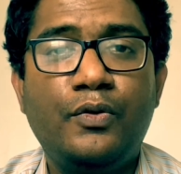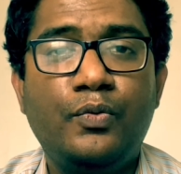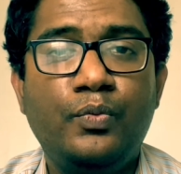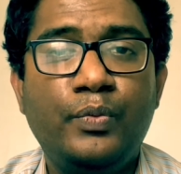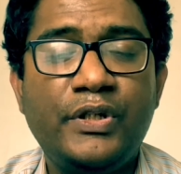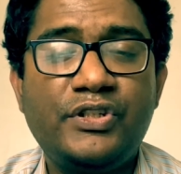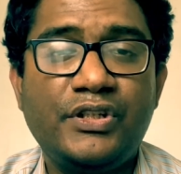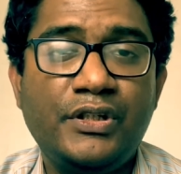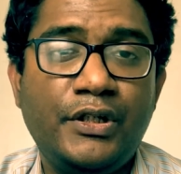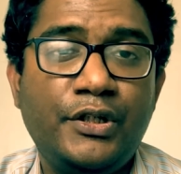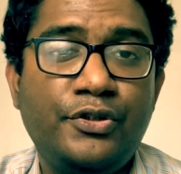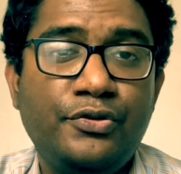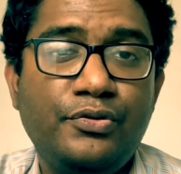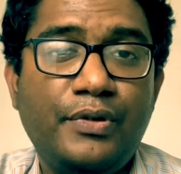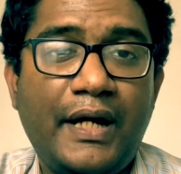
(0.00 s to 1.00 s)
Which ear
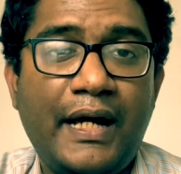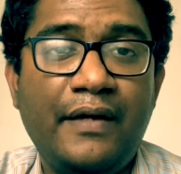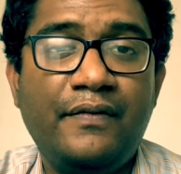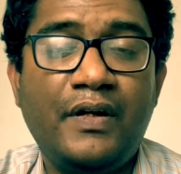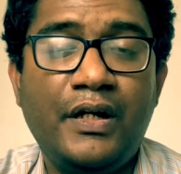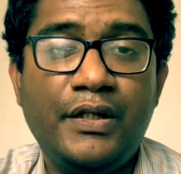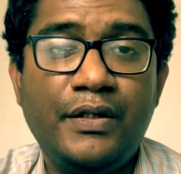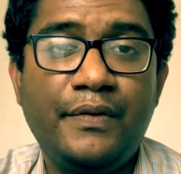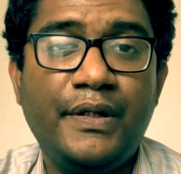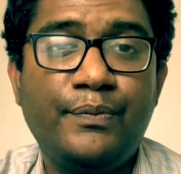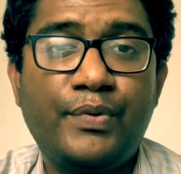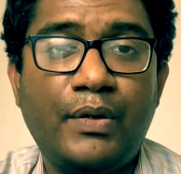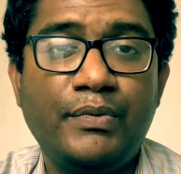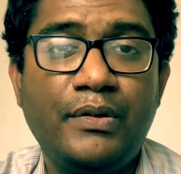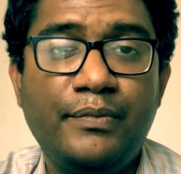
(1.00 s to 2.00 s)
do you have a hearing
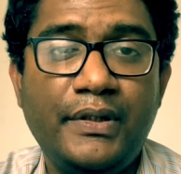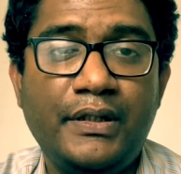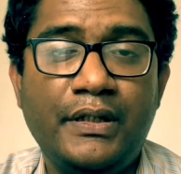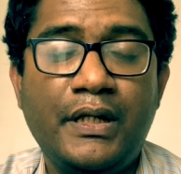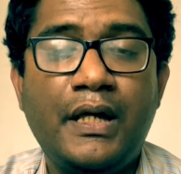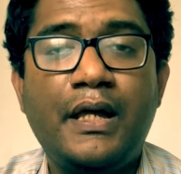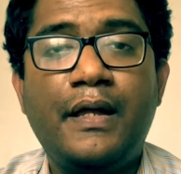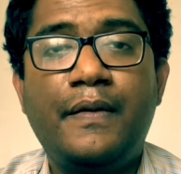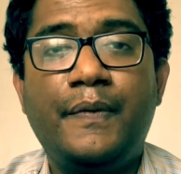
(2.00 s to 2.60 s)
problem in?